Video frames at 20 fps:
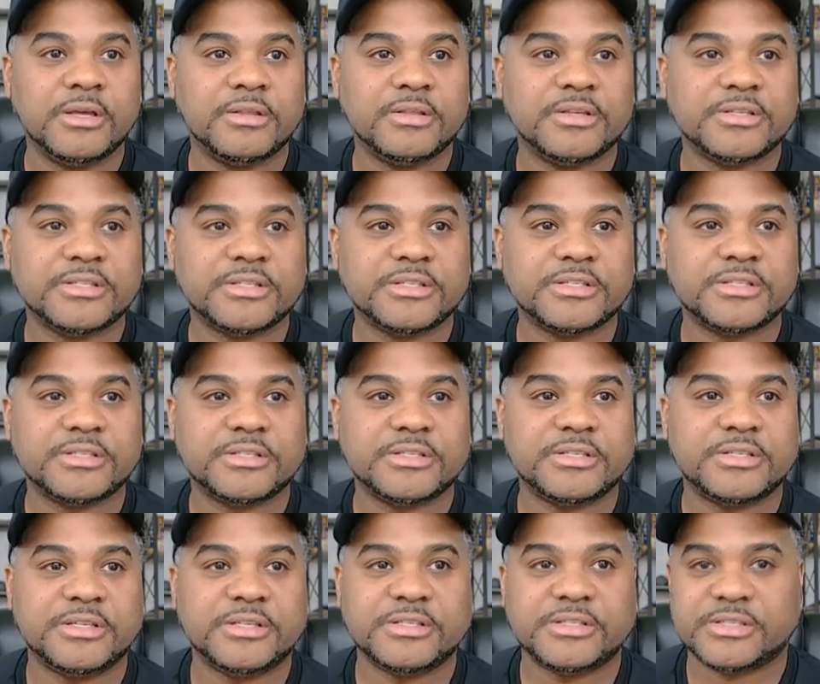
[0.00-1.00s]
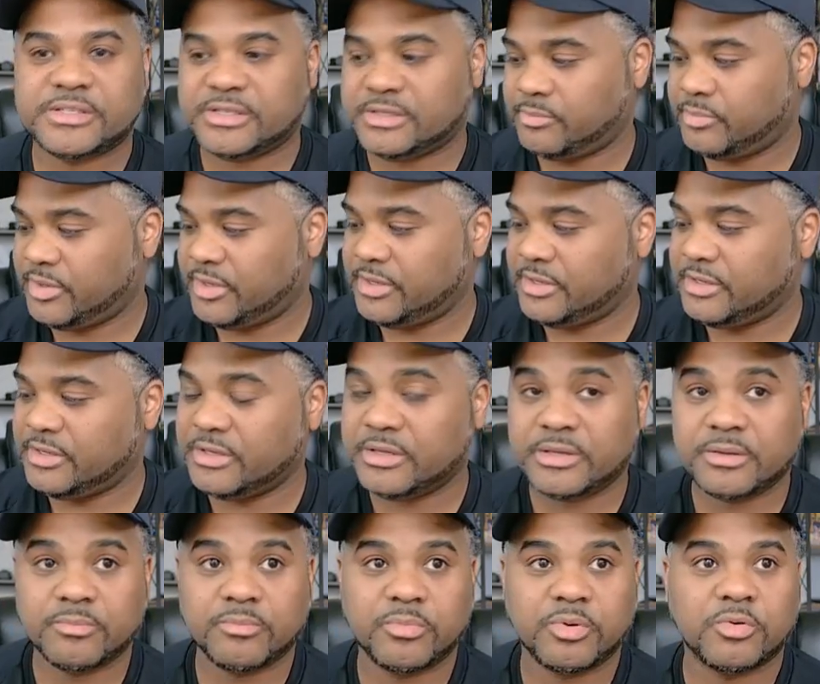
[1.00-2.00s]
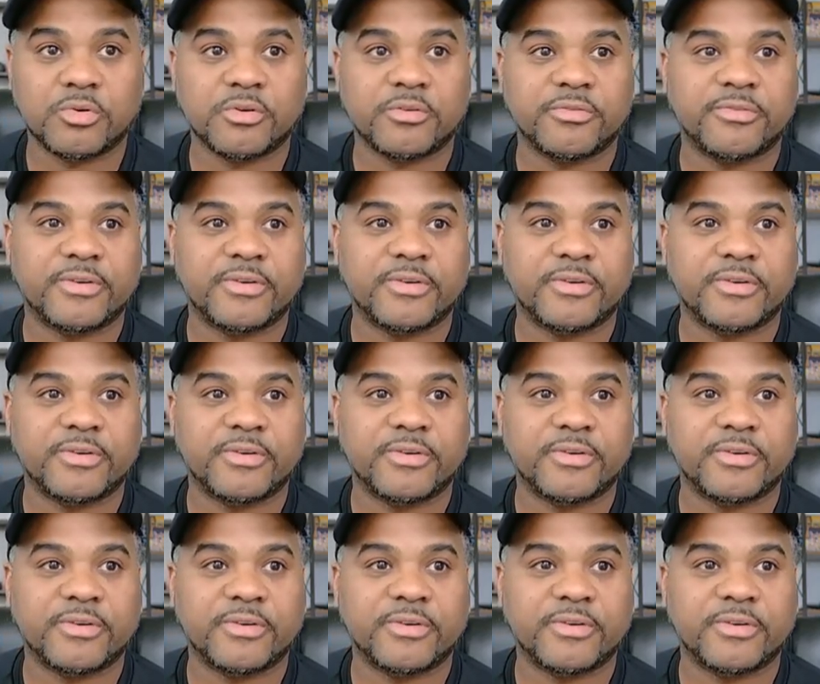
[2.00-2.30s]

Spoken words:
This is TCP port